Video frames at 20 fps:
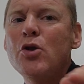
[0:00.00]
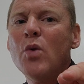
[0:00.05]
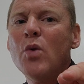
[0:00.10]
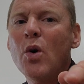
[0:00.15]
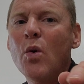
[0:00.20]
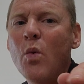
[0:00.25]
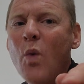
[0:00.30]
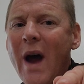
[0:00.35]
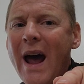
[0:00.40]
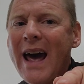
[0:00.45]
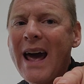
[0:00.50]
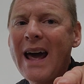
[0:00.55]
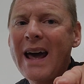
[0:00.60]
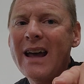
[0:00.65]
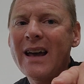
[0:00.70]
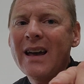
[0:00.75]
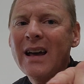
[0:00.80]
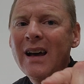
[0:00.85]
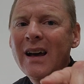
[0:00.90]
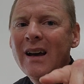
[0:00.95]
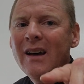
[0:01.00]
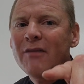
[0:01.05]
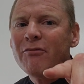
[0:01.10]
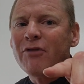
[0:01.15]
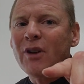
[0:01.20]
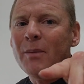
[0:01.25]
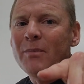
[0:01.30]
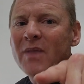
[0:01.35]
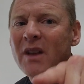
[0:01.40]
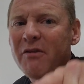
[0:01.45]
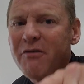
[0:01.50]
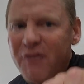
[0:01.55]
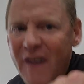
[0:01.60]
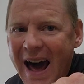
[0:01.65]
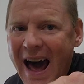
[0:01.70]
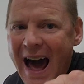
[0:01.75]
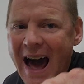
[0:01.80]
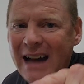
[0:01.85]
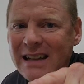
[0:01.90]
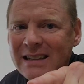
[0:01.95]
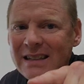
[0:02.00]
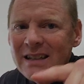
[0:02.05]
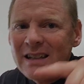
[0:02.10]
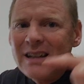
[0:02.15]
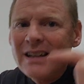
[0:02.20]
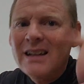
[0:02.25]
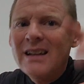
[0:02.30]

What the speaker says: away from the fact